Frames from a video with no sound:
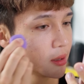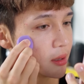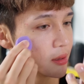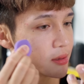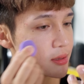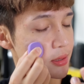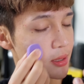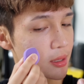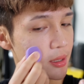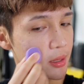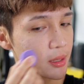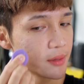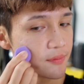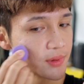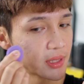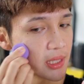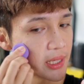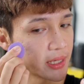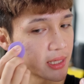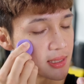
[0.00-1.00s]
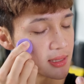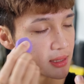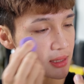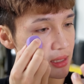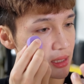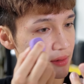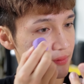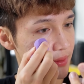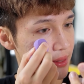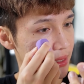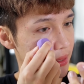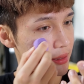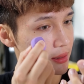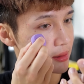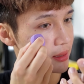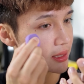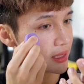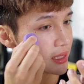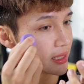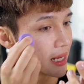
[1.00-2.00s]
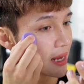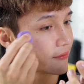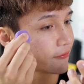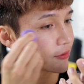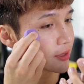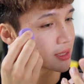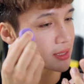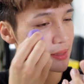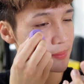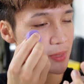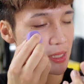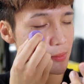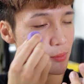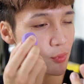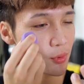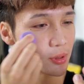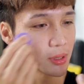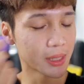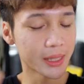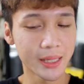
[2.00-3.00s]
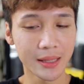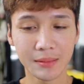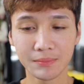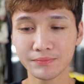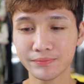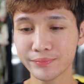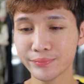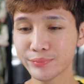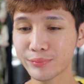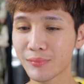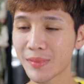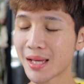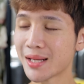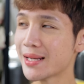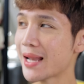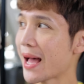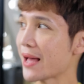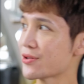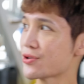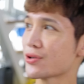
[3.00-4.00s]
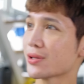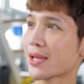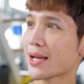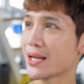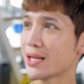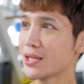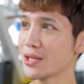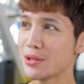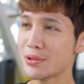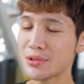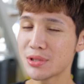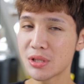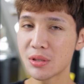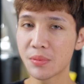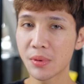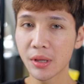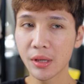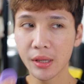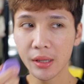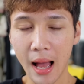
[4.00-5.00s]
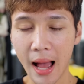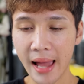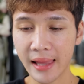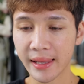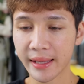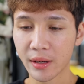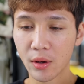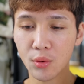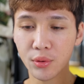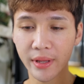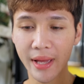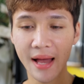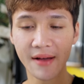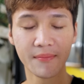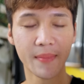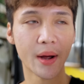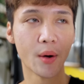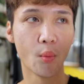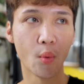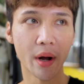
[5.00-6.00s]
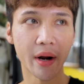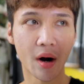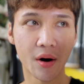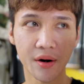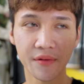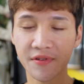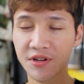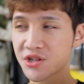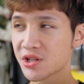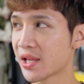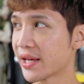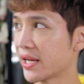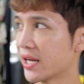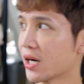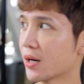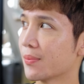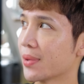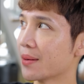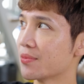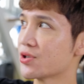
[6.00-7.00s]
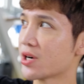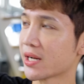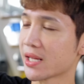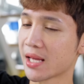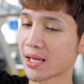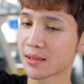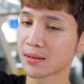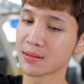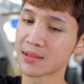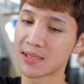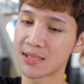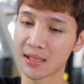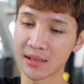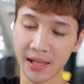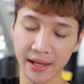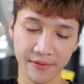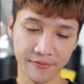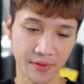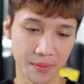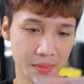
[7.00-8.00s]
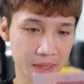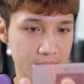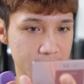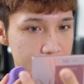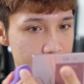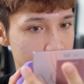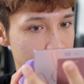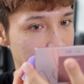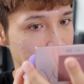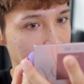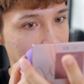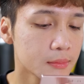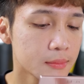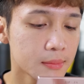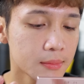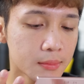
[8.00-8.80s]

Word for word: And sorry if the lighting's uneven in an effort to be more like, mm, natural lighting YouTuber. I like only have my one artificial light here, but I'm trying to get sunlight from this side.